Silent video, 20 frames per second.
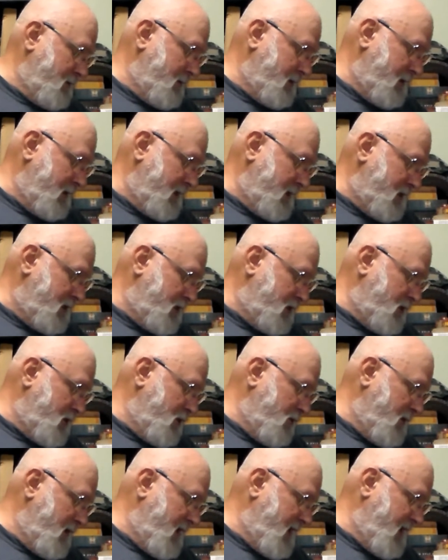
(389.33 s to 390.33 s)
It's
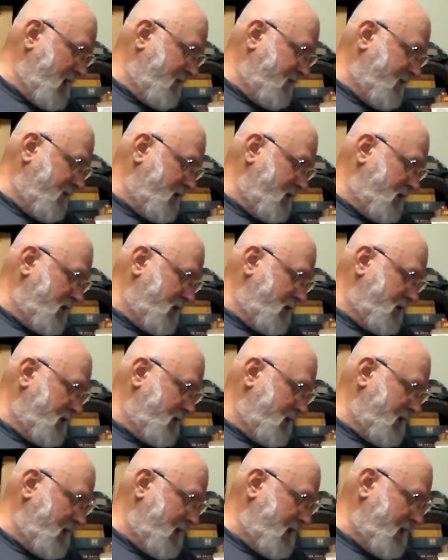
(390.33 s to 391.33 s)
2.5
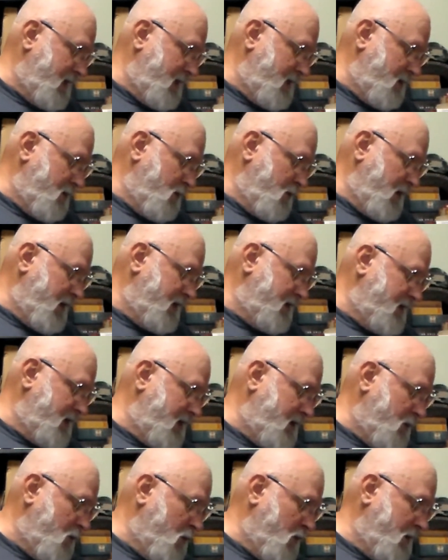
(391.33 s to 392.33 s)
inches, and then it weighs
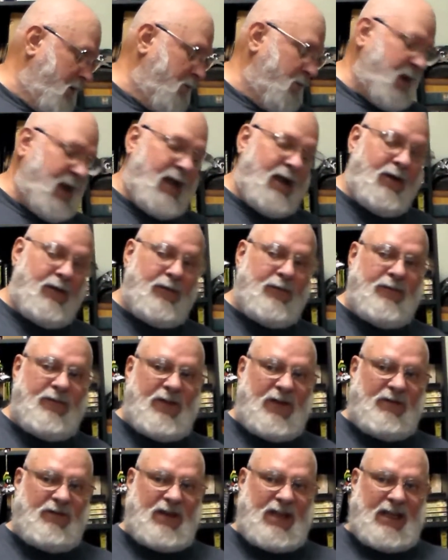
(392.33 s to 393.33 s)
in at 1 pound
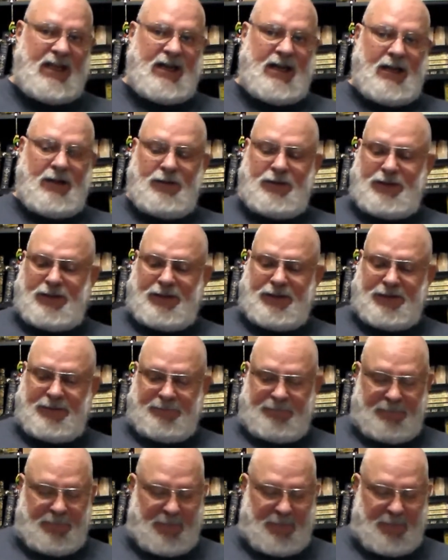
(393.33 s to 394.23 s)
15 ounces.